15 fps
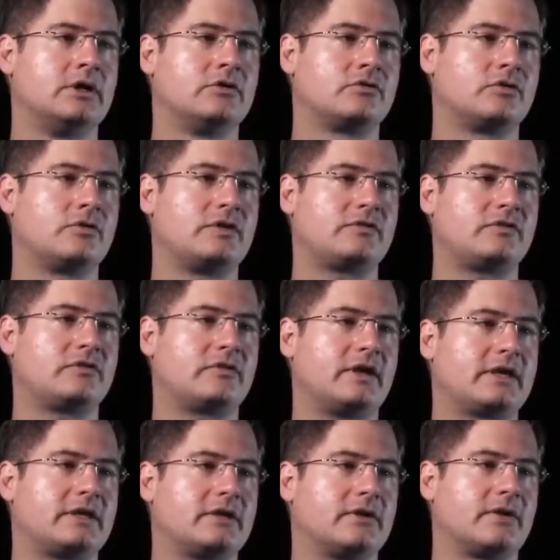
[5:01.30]
So this is
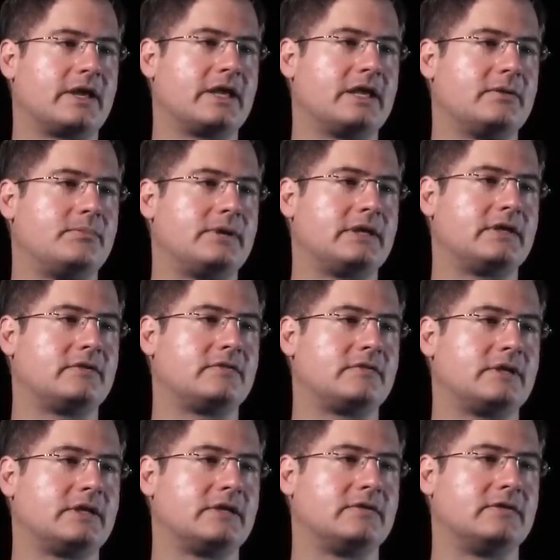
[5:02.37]
like, you know, A, B,
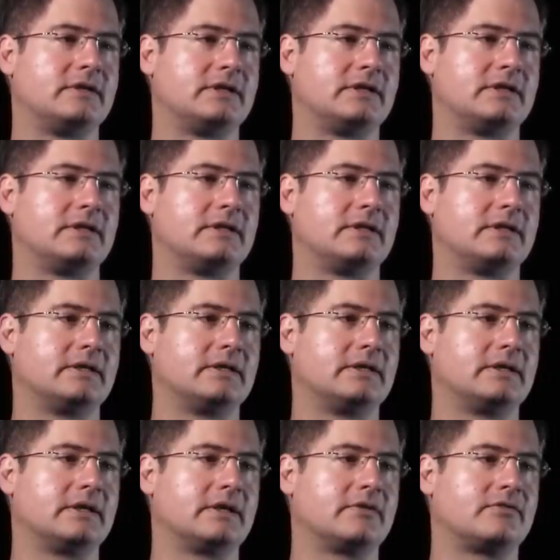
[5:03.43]
C, D,
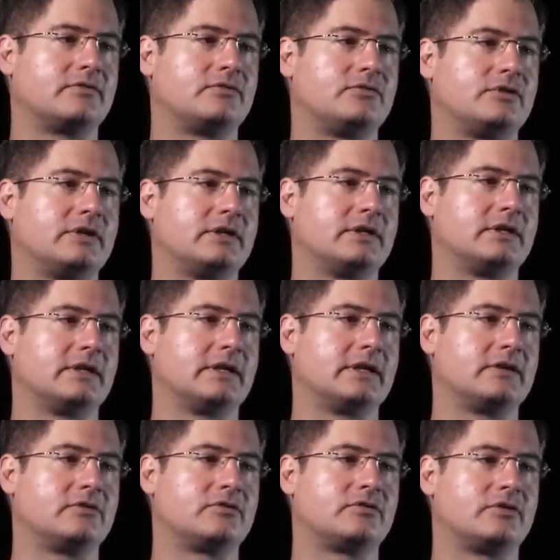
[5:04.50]
E, F, G,
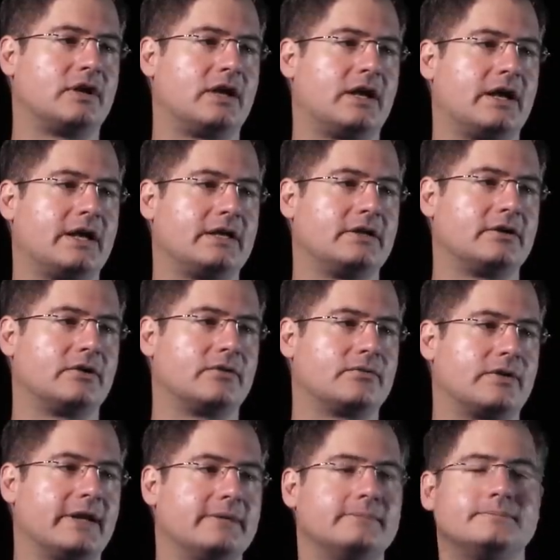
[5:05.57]
H, I, you know,
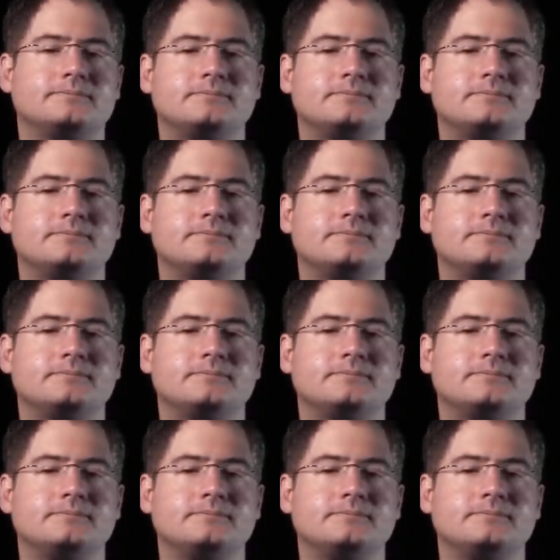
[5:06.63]
right?